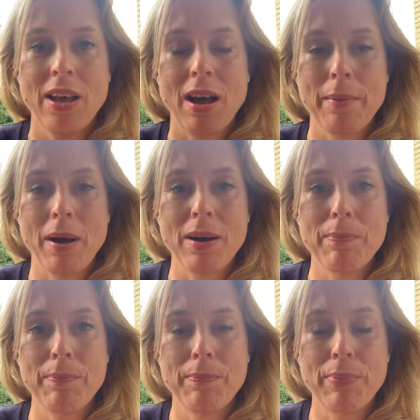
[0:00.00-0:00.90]
Our
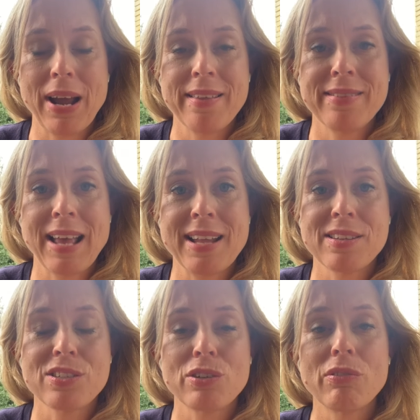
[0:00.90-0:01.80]
breath
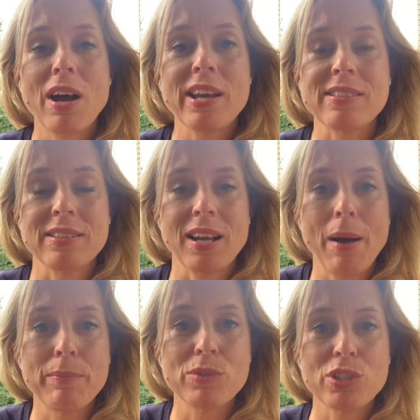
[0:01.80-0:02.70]
tends to rise and
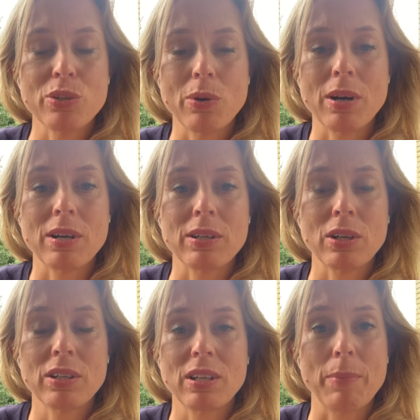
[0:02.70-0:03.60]
come to our
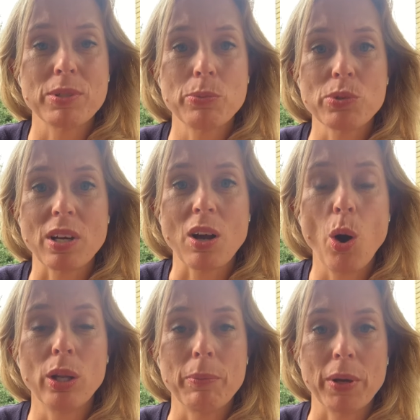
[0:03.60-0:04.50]
up towards our
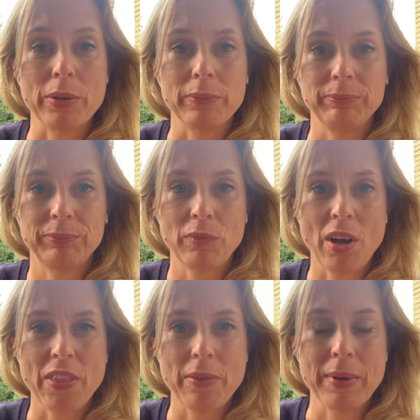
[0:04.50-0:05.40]
collarbone
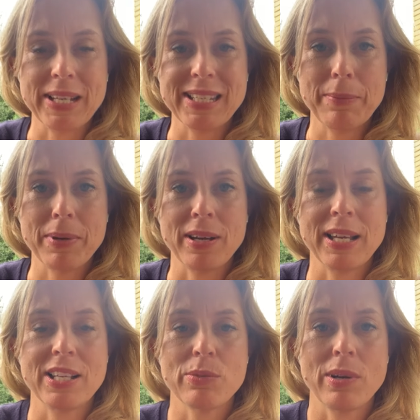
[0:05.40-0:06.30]
rather than being deeper
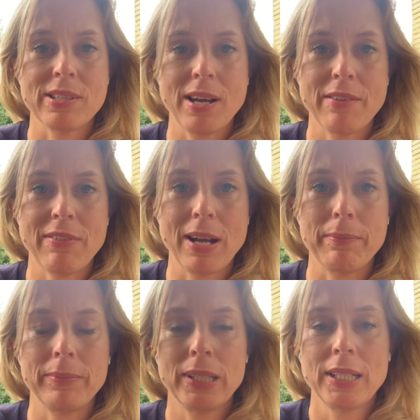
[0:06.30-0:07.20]
into our
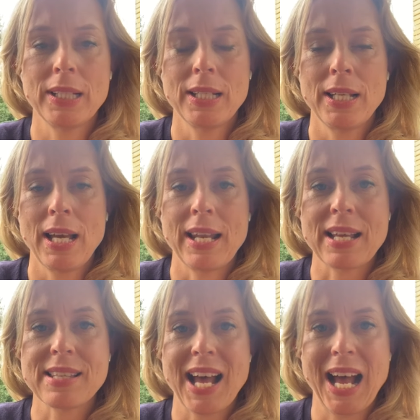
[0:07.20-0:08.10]
diaphragm. And
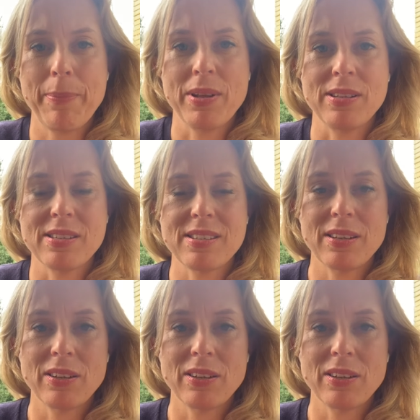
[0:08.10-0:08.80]
as that happens,